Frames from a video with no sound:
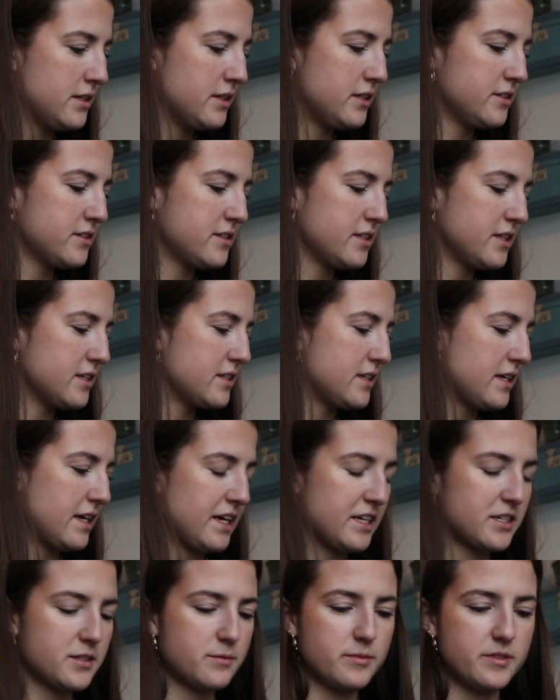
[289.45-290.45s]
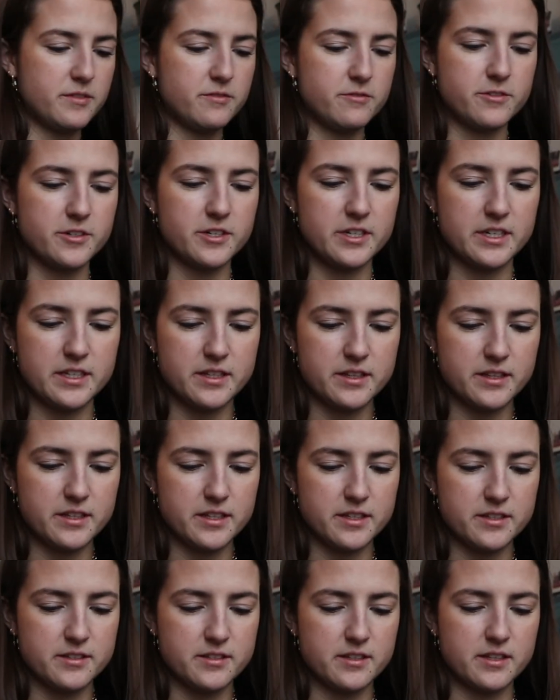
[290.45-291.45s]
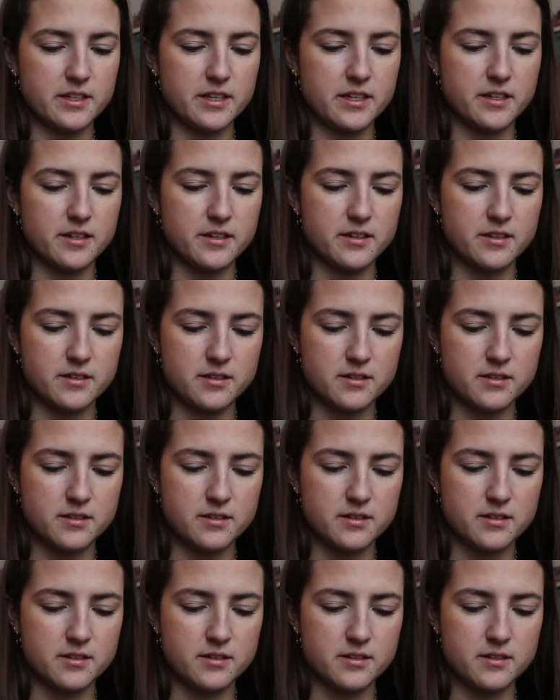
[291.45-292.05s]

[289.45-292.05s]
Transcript: attachment for in this thing.